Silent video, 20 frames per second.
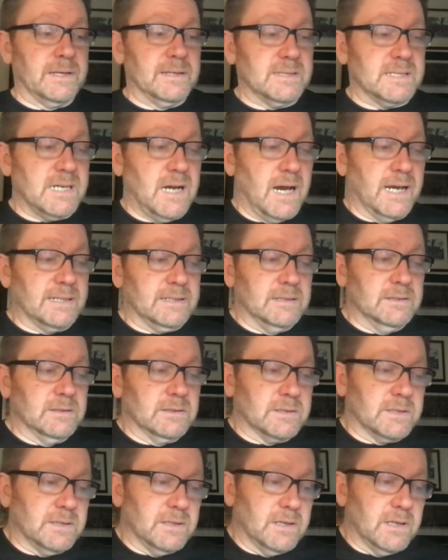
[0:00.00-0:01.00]

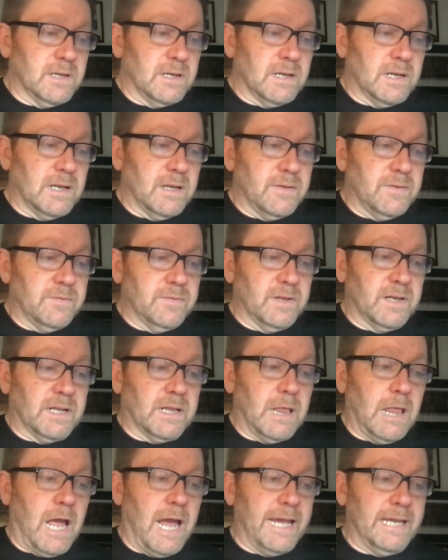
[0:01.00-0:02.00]
titled "The
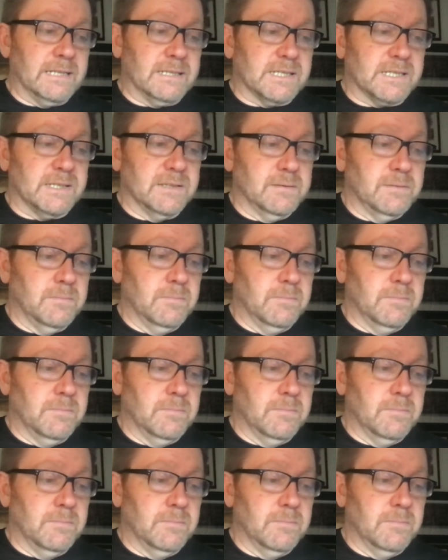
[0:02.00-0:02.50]
Client